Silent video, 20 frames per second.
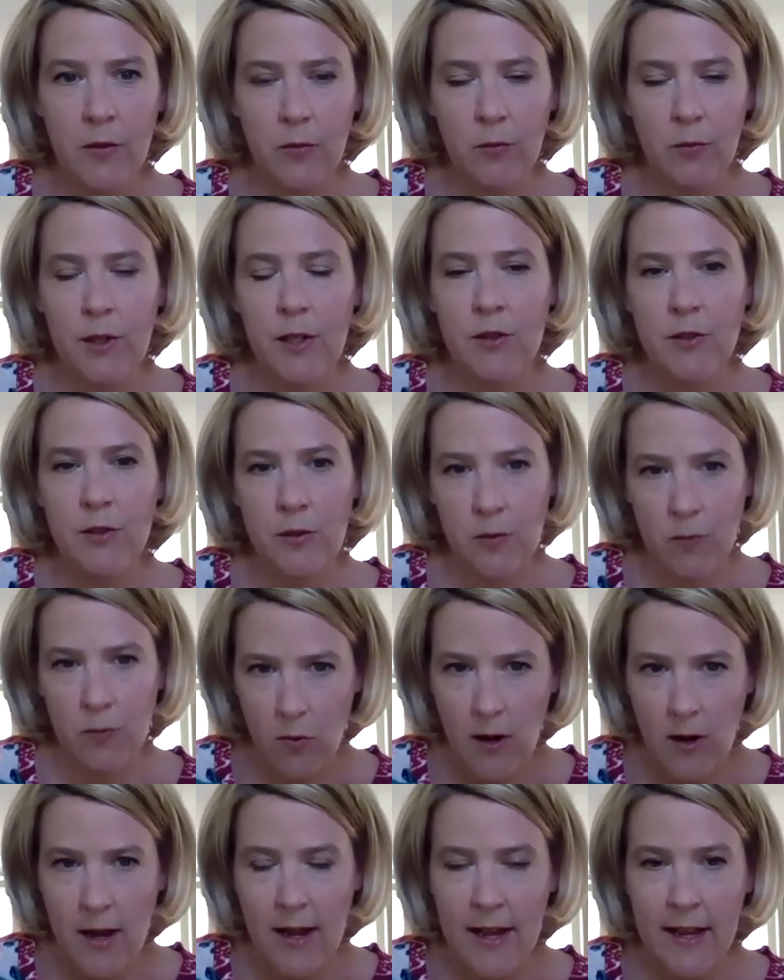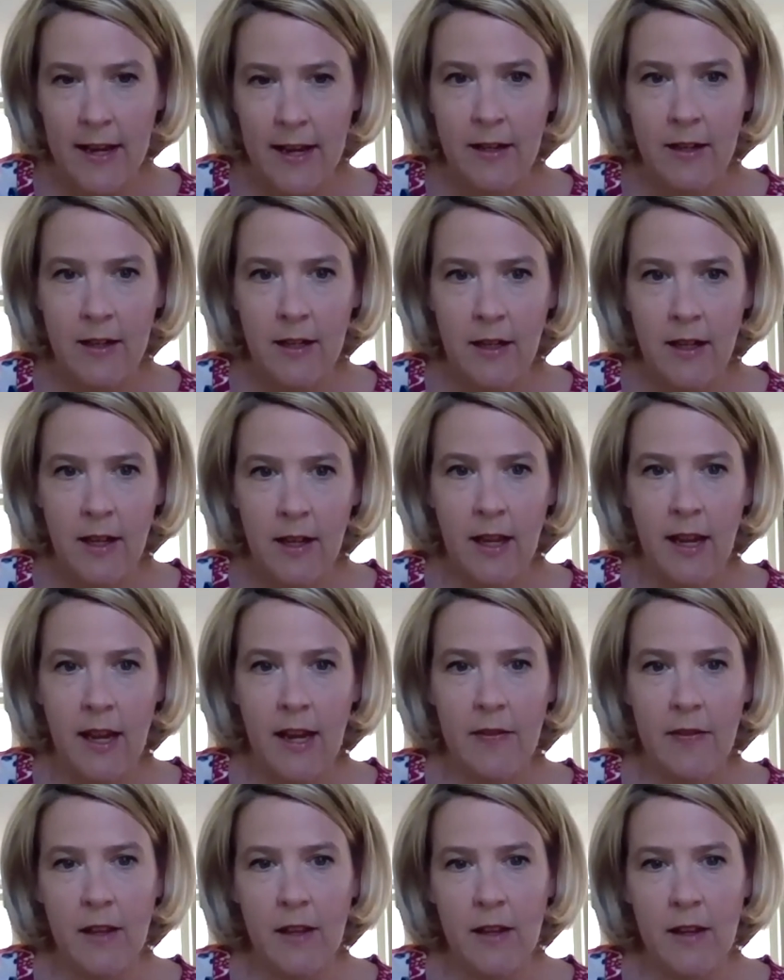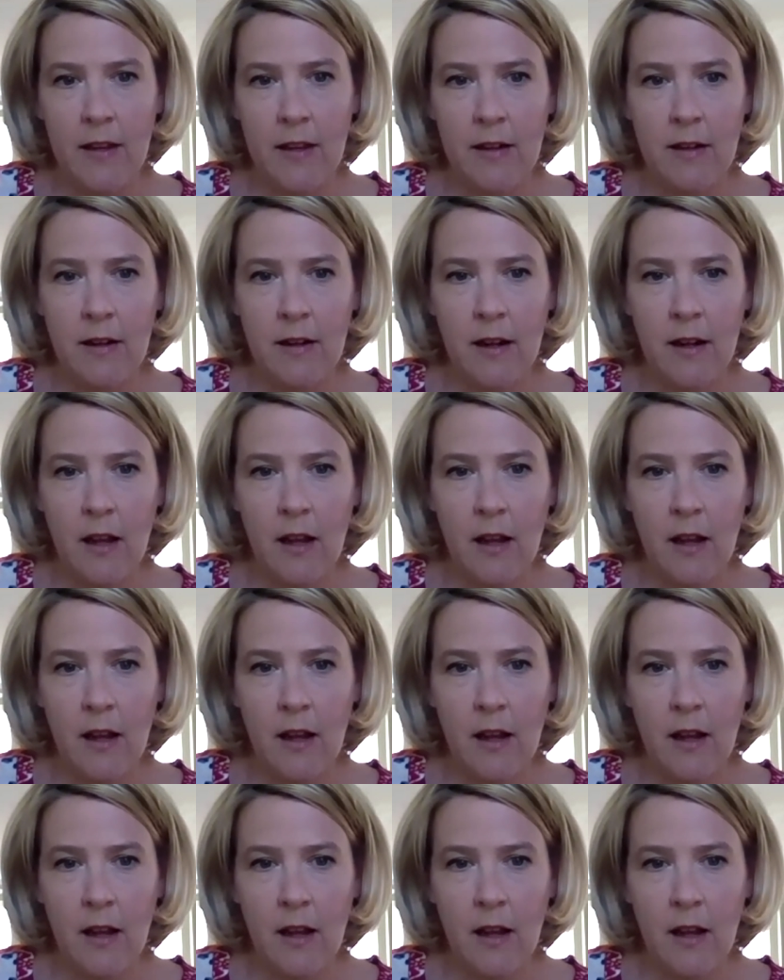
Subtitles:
region-wide, and then